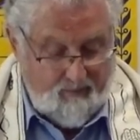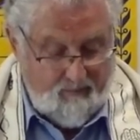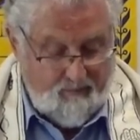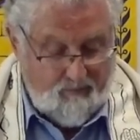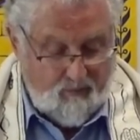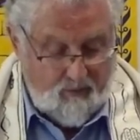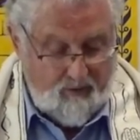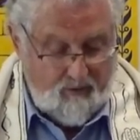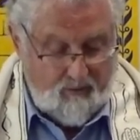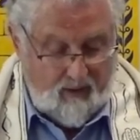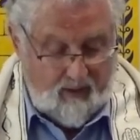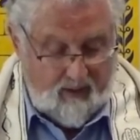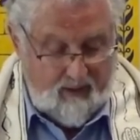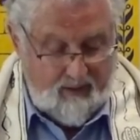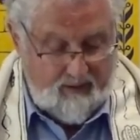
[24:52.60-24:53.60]
for your
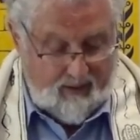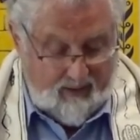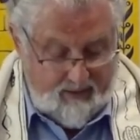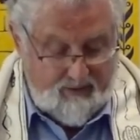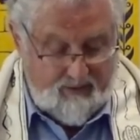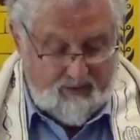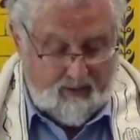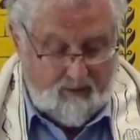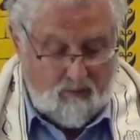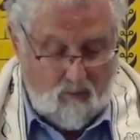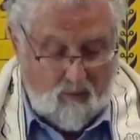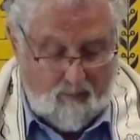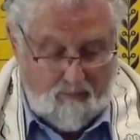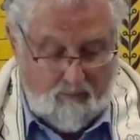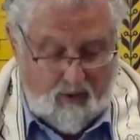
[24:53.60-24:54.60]
cleansing
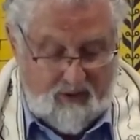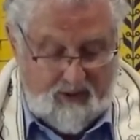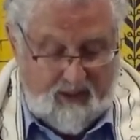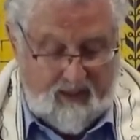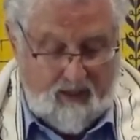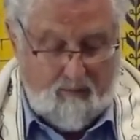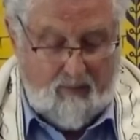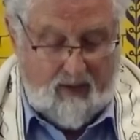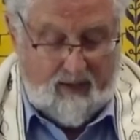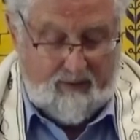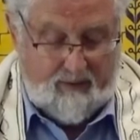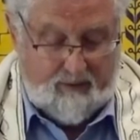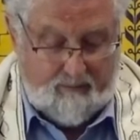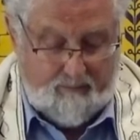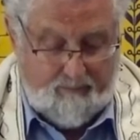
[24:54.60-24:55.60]
what Moshe
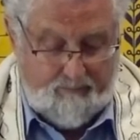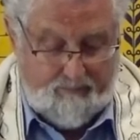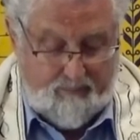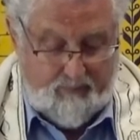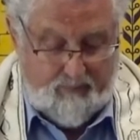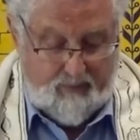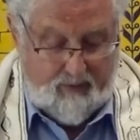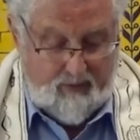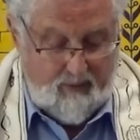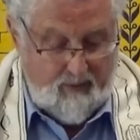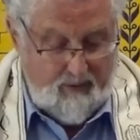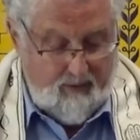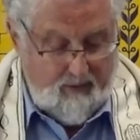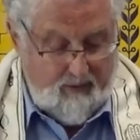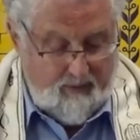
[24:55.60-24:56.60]
commanded."
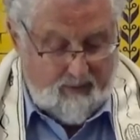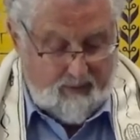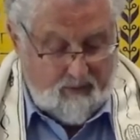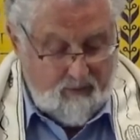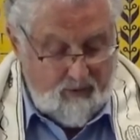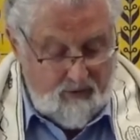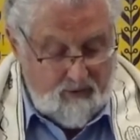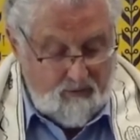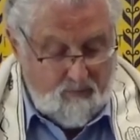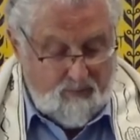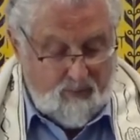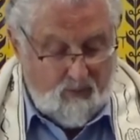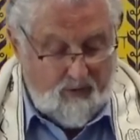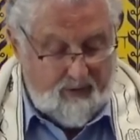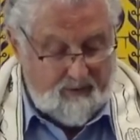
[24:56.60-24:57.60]
The crucial
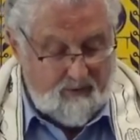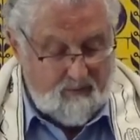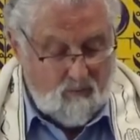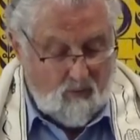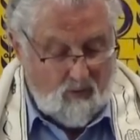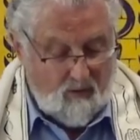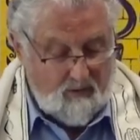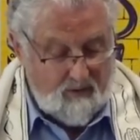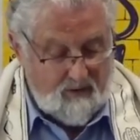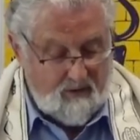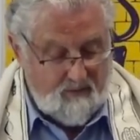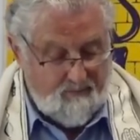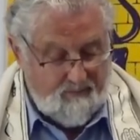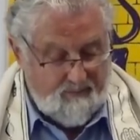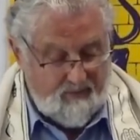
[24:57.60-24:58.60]
point was
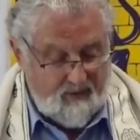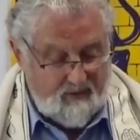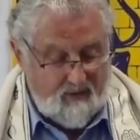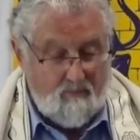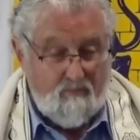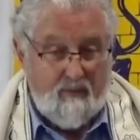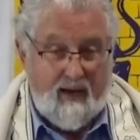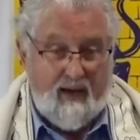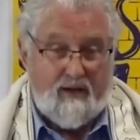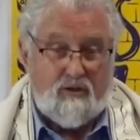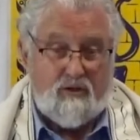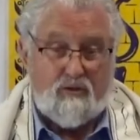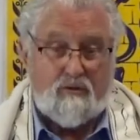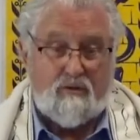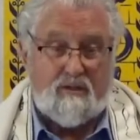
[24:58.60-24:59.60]
that the man
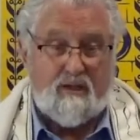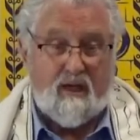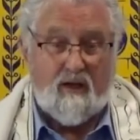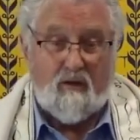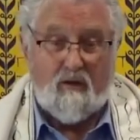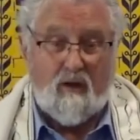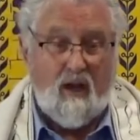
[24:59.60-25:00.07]
should tell